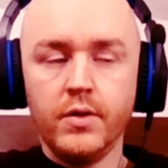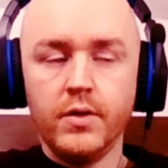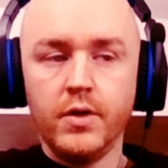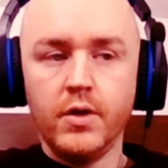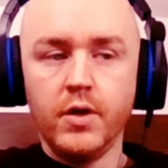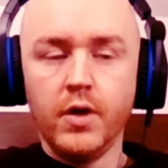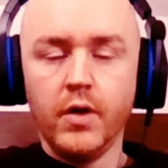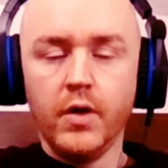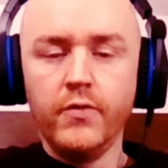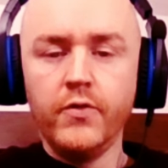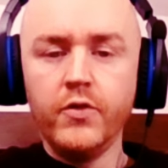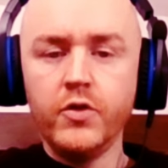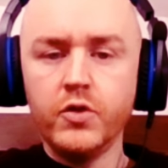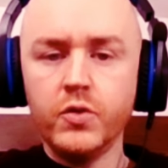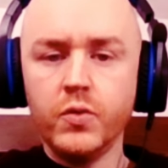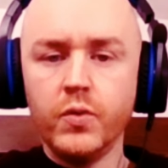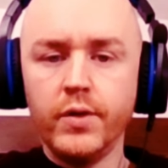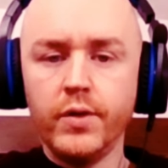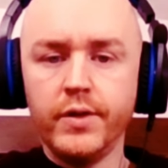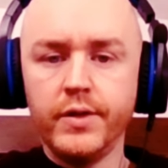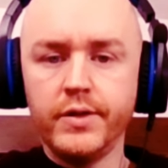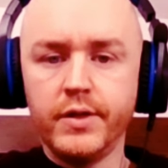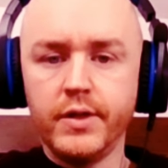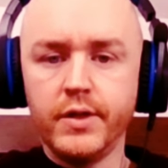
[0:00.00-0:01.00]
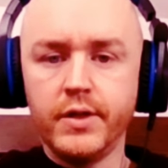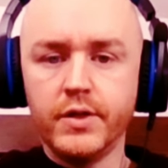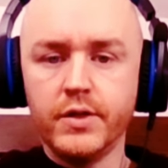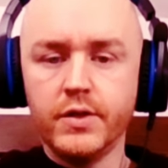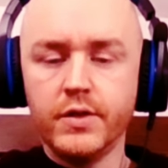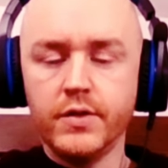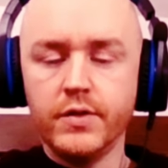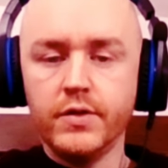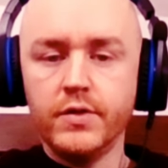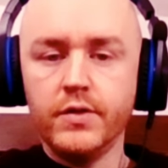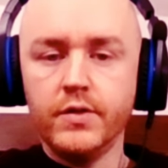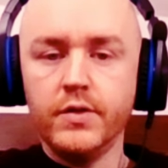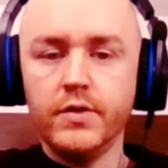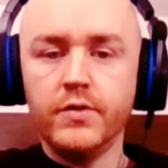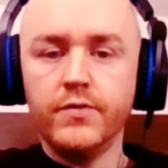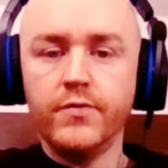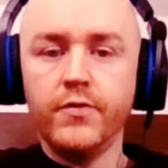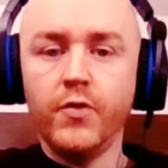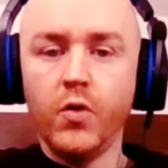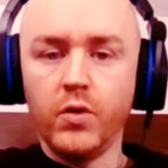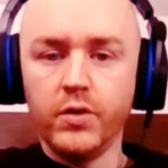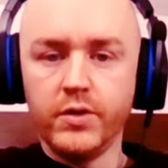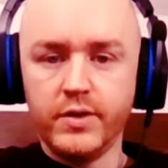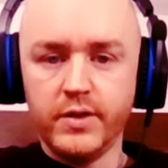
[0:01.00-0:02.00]
the obvious one is this
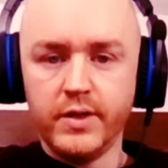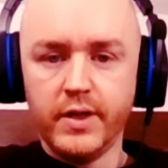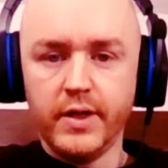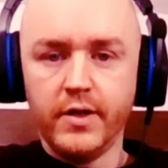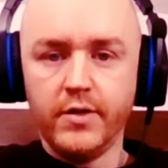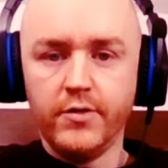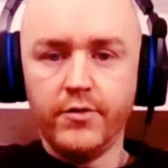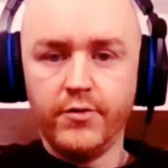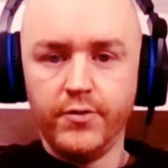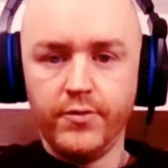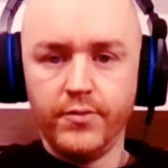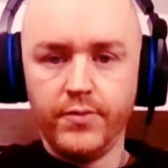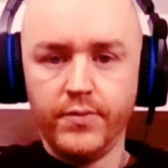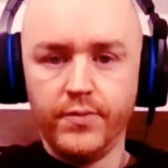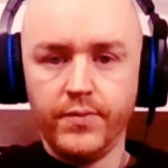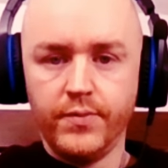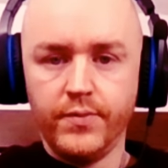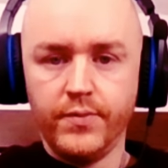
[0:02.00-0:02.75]
false self.